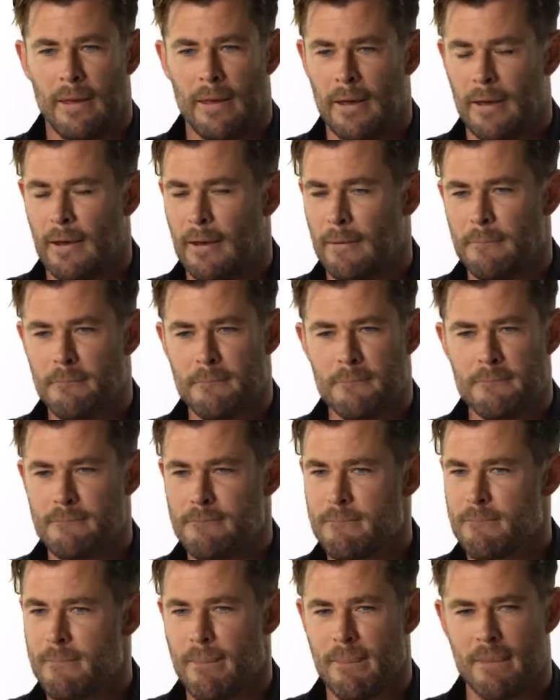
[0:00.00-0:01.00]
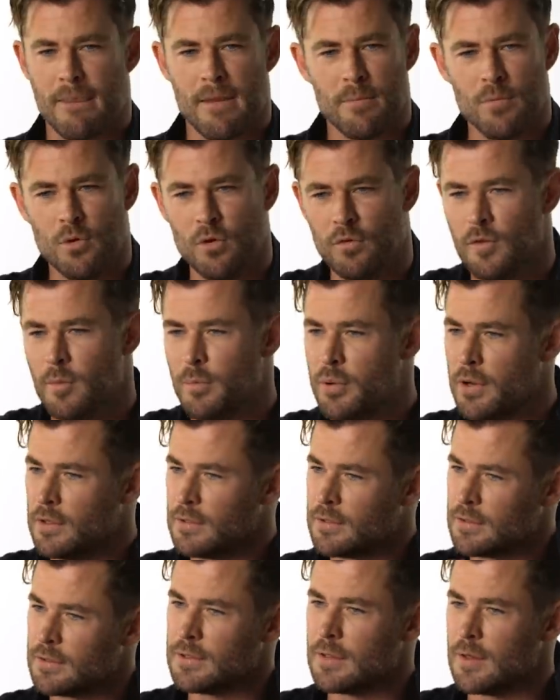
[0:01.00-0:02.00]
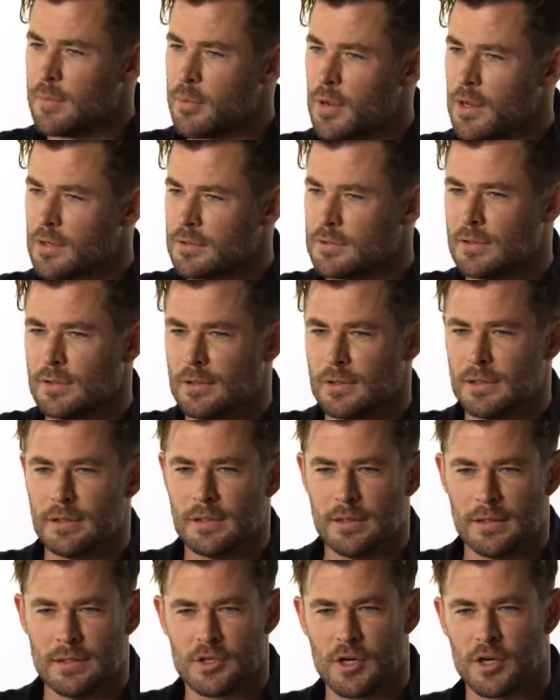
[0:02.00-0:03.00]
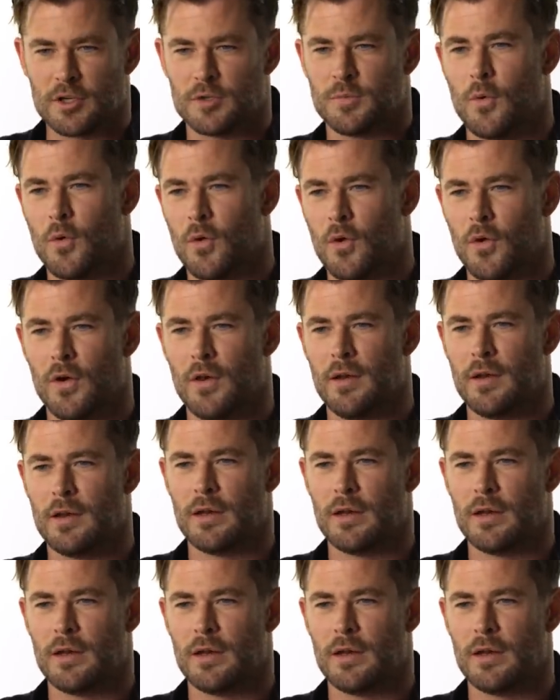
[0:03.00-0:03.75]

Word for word: um, move the pieces of the puzzle on the chessboard